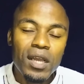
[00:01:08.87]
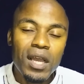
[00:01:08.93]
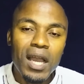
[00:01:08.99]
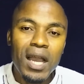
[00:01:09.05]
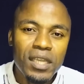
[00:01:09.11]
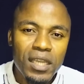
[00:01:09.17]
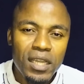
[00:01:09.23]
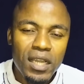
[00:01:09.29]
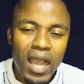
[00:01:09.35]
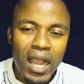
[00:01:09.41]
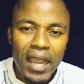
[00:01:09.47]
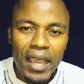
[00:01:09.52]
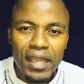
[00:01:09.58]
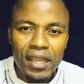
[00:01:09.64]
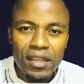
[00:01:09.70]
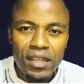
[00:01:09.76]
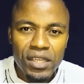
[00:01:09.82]

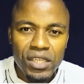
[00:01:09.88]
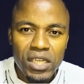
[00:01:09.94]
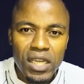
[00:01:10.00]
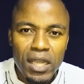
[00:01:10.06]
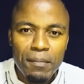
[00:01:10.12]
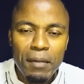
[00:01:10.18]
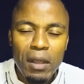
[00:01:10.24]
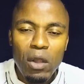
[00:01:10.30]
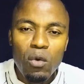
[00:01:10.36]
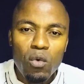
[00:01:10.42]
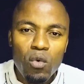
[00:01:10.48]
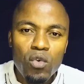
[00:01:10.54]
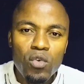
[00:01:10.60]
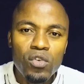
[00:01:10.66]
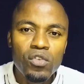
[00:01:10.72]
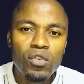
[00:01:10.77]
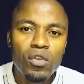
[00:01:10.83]
Hakainde Hichilema
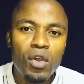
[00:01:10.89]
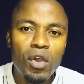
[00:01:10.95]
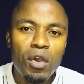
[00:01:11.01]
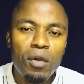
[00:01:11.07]
would